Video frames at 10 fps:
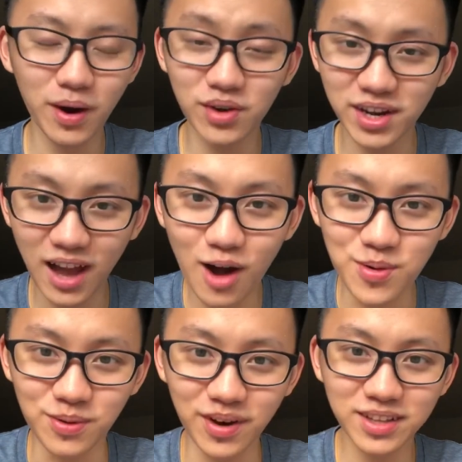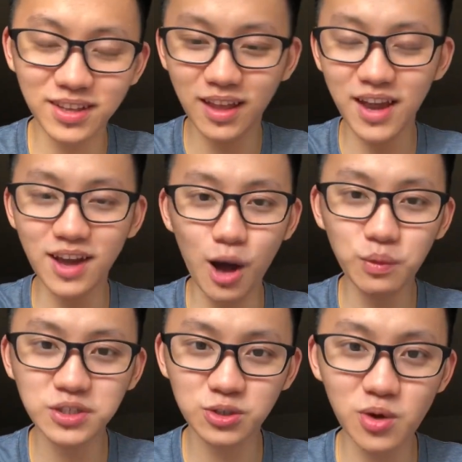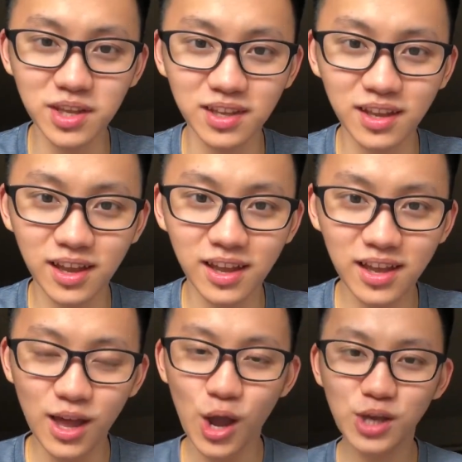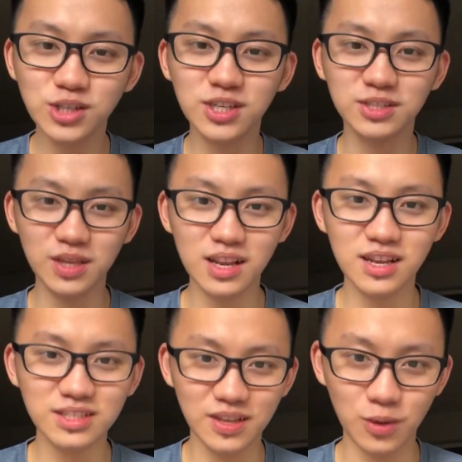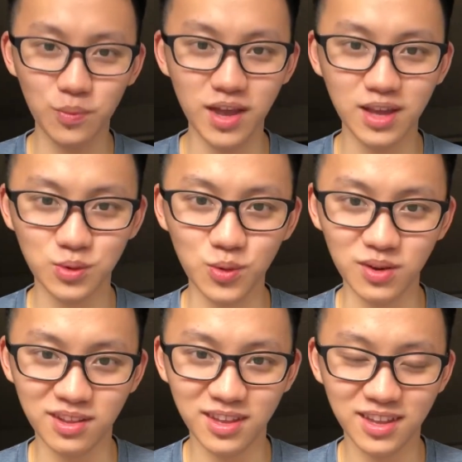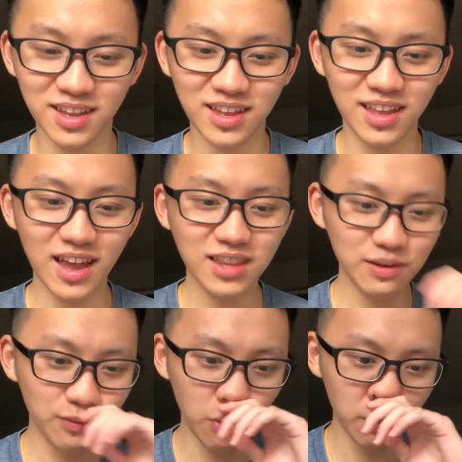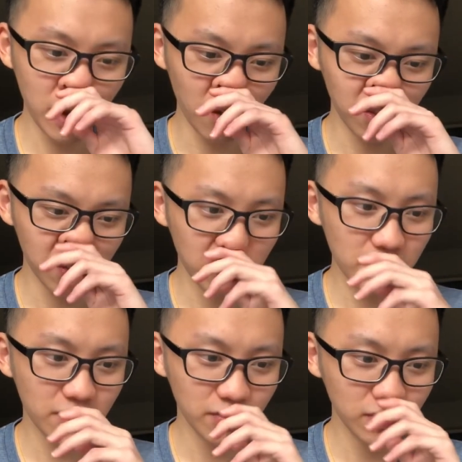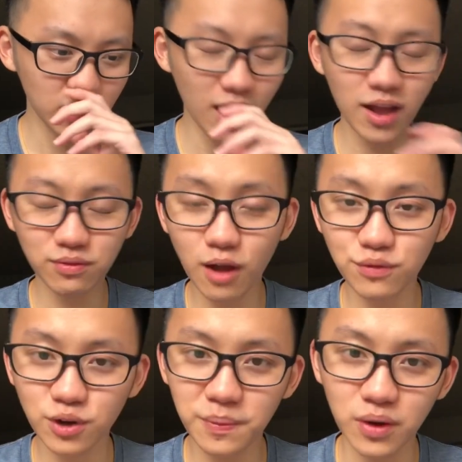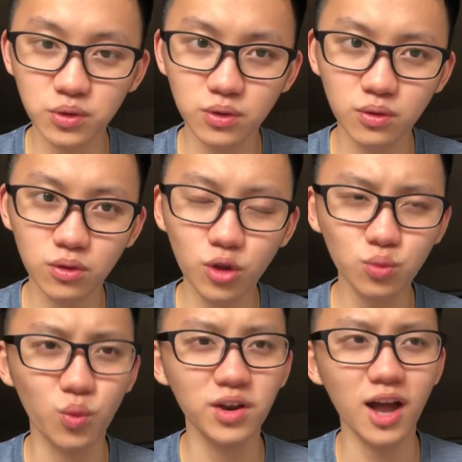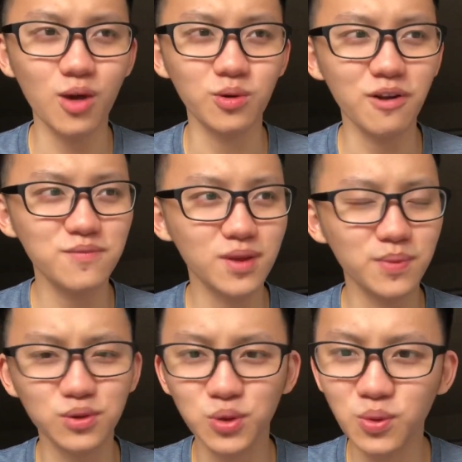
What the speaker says: an hour, right? An hour straight. And she didn't listen to me at all. And then after about not 1 hour, after about 2